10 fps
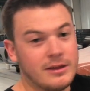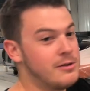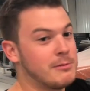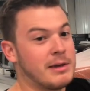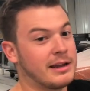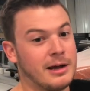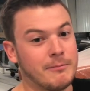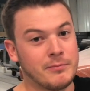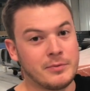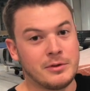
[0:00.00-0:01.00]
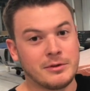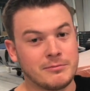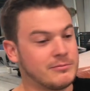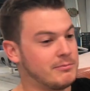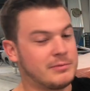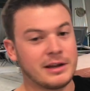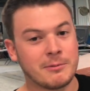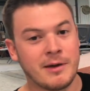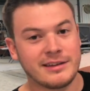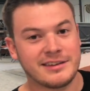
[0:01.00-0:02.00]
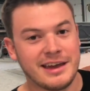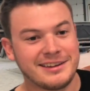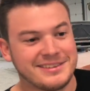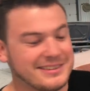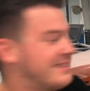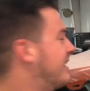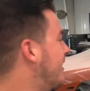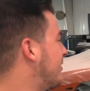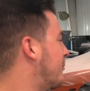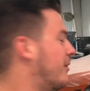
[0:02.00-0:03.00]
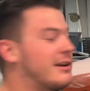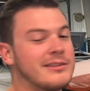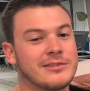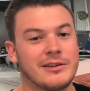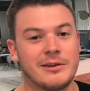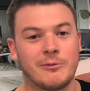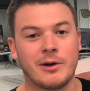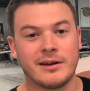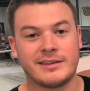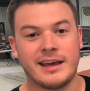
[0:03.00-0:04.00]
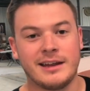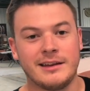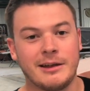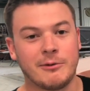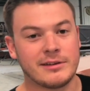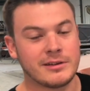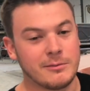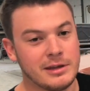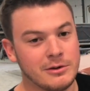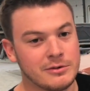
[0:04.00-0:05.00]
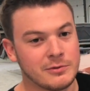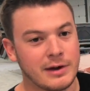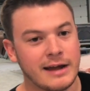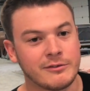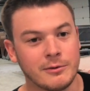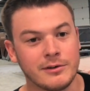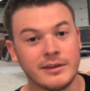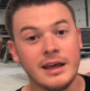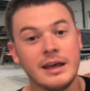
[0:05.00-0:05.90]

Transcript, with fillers: You can make it up, you can take your best guess, tell us what it's, where it's headed and what it's going to be used for afterwards.